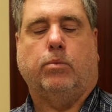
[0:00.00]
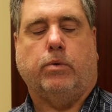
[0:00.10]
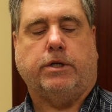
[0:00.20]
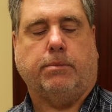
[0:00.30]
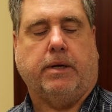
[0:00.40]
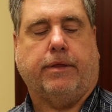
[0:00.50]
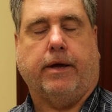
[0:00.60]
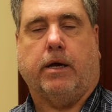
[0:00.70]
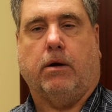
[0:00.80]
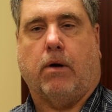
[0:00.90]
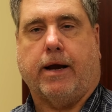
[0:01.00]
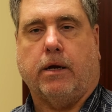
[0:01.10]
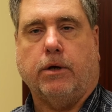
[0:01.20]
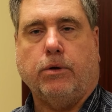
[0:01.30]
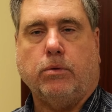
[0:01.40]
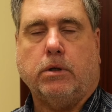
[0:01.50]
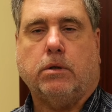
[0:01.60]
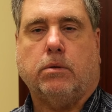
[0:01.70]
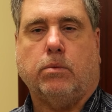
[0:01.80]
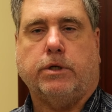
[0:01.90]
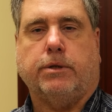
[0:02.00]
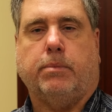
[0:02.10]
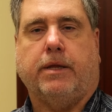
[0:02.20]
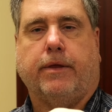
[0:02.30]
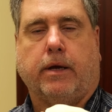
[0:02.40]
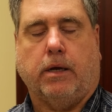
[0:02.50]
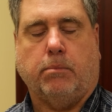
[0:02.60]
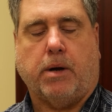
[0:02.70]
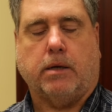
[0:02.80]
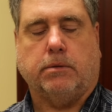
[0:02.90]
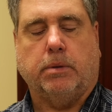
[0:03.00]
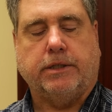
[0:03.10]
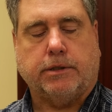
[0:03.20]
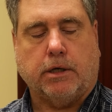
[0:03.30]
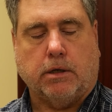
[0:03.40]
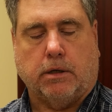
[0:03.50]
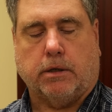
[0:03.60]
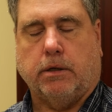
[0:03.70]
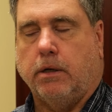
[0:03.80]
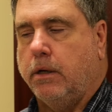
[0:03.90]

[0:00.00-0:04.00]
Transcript: We should be thinking raccoon. We should be thinking possibly skunk.